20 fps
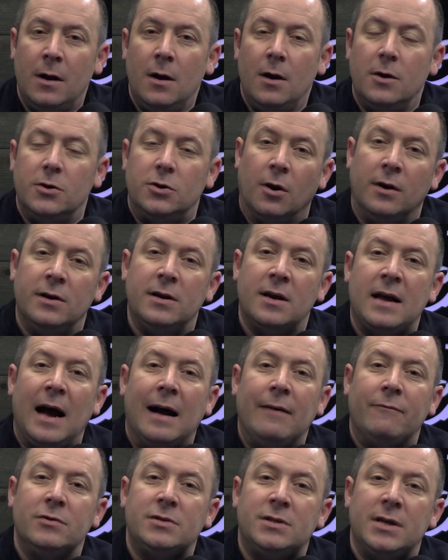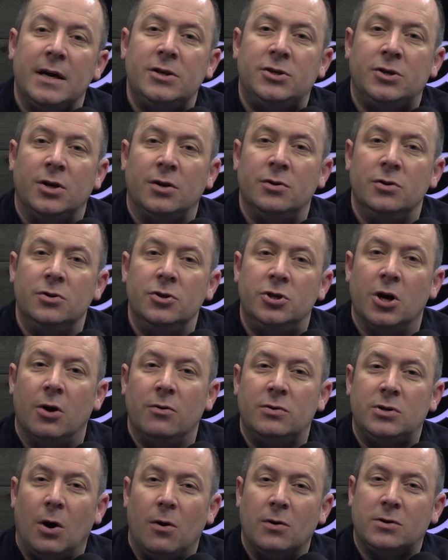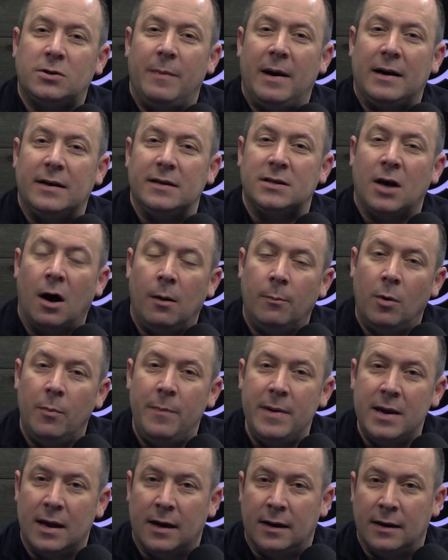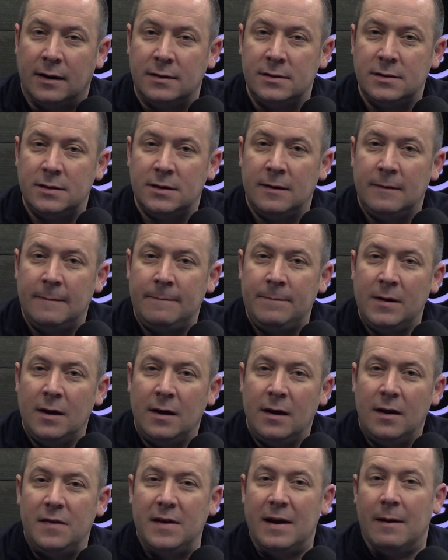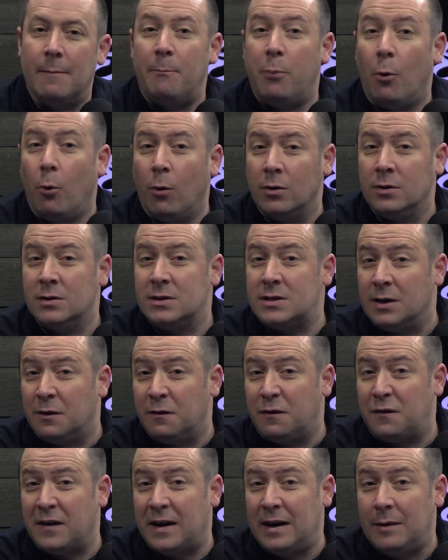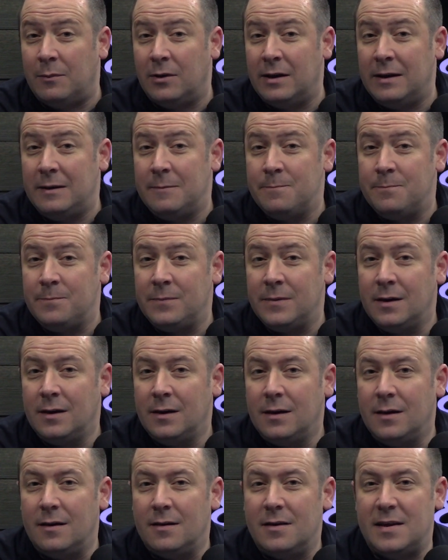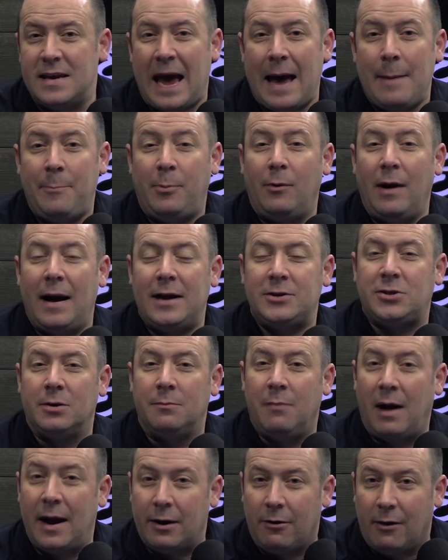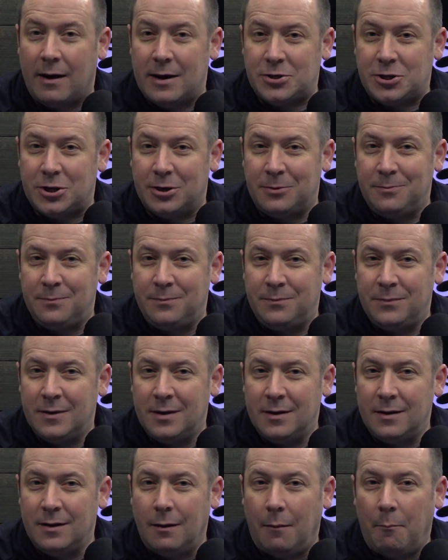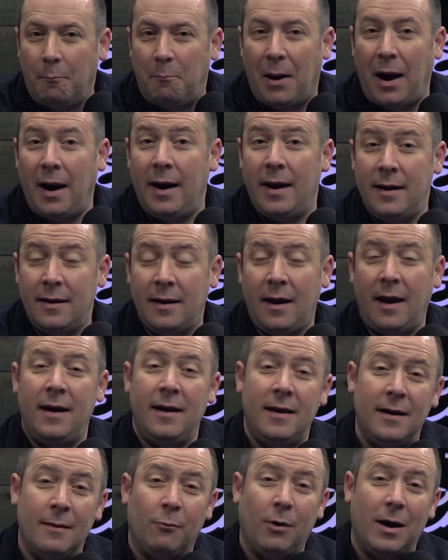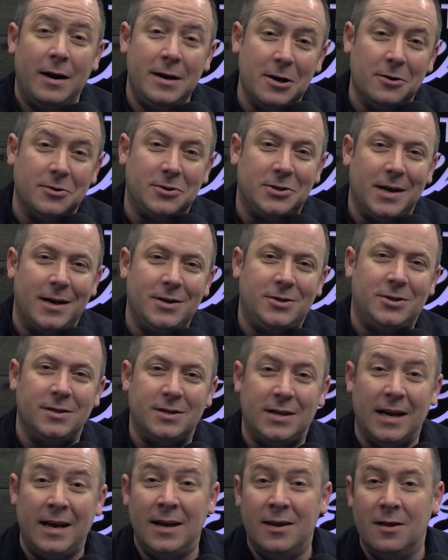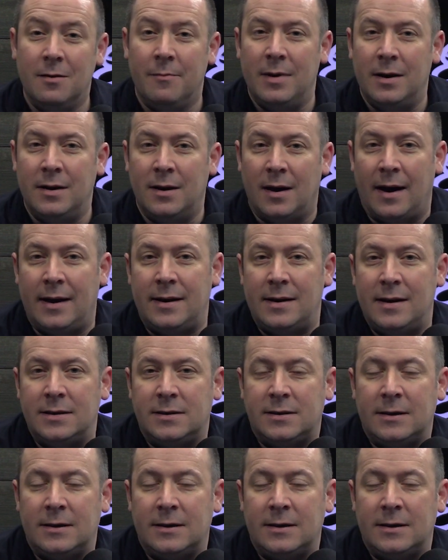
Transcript: During the conversation, Joe talks about his humble beginnings, the importance of family, the Appalachian Migration, buying AM radio stations in the mid-90s,